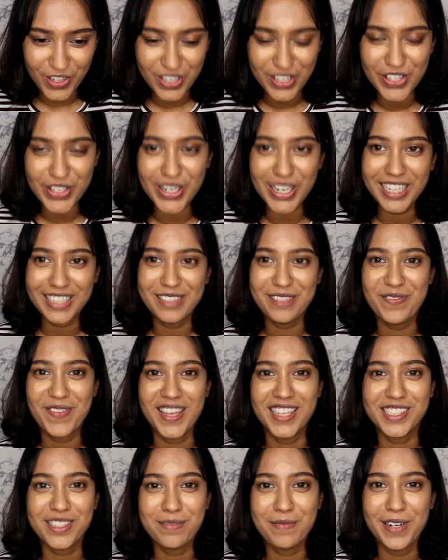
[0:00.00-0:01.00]
so like the
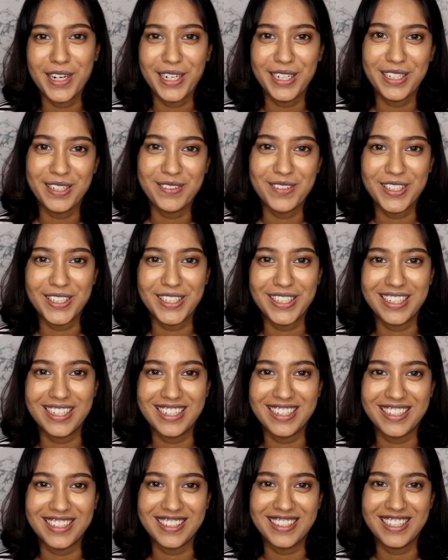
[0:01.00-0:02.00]
best part about
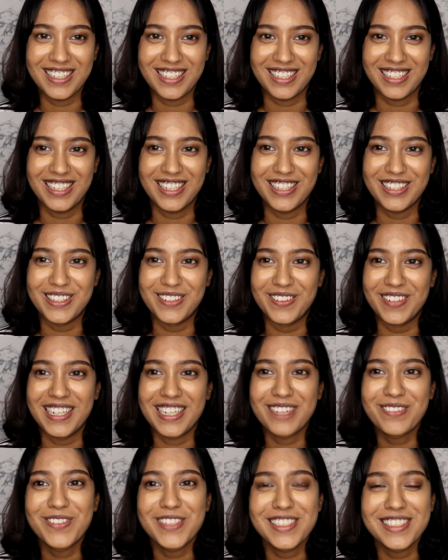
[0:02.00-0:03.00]
the K-drama,
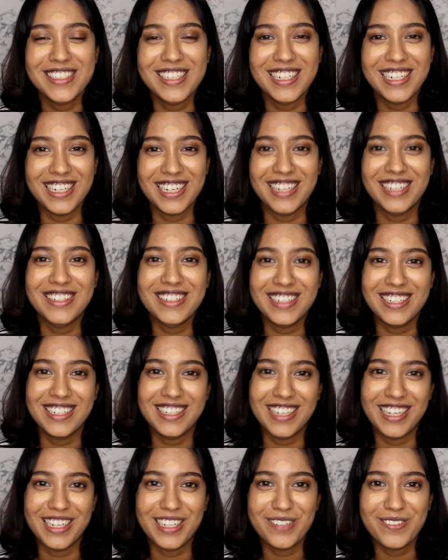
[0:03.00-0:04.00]
like personally I
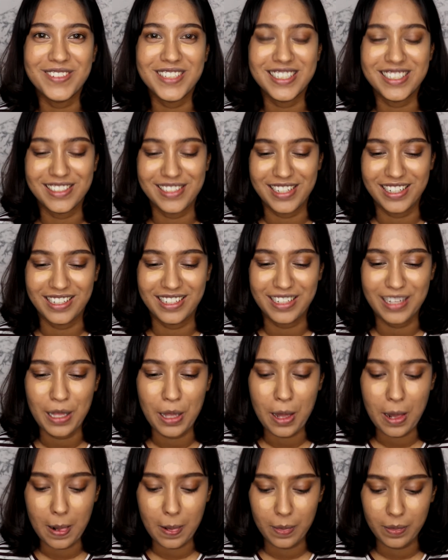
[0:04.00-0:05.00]
really like it because like
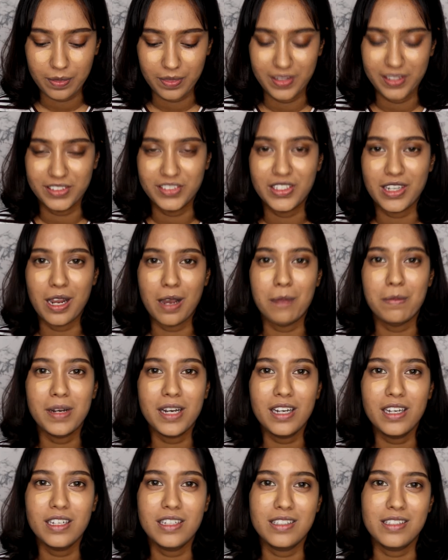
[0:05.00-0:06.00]
the
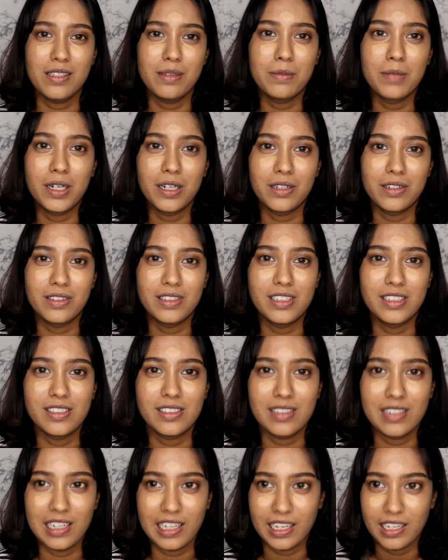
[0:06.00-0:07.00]
drama is about
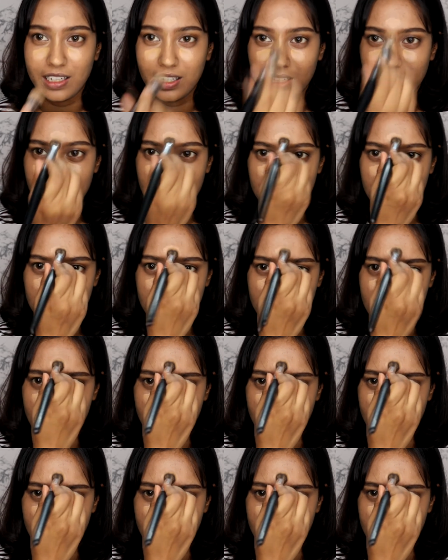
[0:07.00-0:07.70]
this lady who is